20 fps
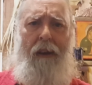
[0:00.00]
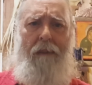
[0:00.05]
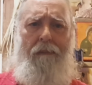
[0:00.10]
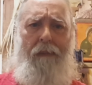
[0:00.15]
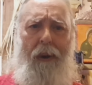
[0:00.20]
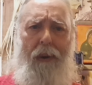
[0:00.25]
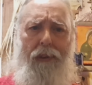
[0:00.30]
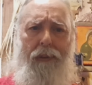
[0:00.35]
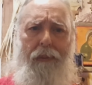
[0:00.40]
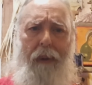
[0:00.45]

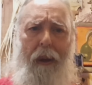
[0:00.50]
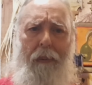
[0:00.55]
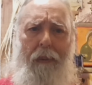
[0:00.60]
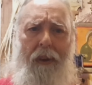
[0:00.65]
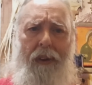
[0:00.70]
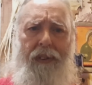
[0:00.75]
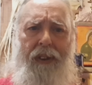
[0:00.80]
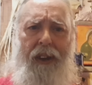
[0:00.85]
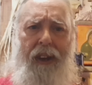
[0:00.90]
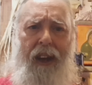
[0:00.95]
Most
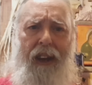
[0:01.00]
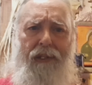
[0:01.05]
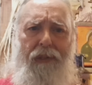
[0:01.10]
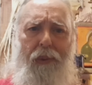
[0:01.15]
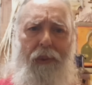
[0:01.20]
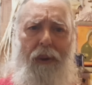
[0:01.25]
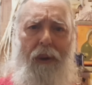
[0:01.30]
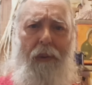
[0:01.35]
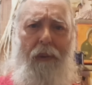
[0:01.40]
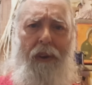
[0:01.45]
people, today's
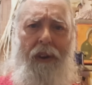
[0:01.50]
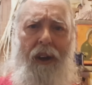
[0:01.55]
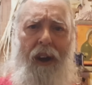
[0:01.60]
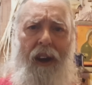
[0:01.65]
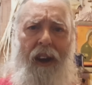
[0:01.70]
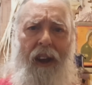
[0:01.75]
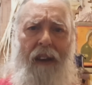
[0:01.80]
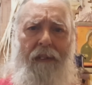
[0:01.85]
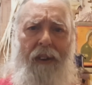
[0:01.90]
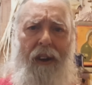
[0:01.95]
world, would
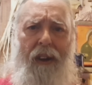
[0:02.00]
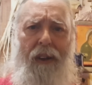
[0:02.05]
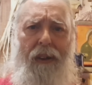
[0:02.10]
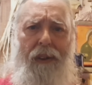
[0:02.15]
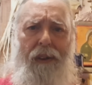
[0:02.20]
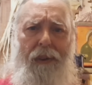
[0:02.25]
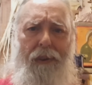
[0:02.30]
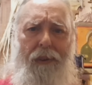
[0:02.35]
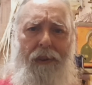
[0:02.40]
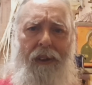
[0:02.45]
not have a
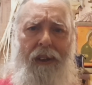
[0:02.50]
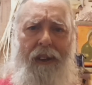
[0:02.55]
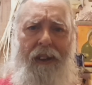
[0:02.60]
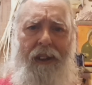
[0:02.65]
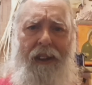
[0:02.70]
clue